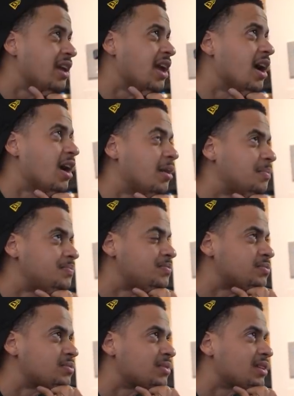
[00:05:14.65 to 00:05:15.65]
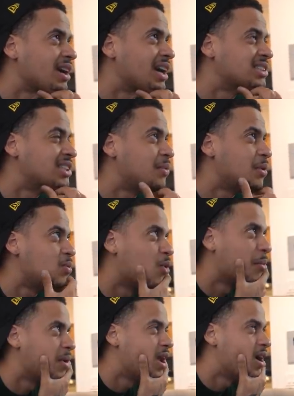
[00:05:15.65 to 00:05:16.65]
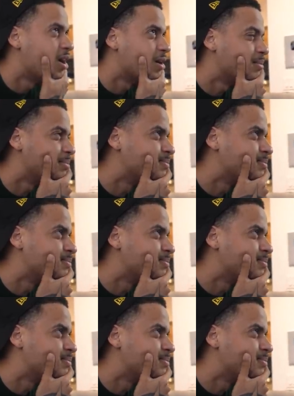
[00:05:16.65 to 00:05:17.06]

Yeah. I said we warming up.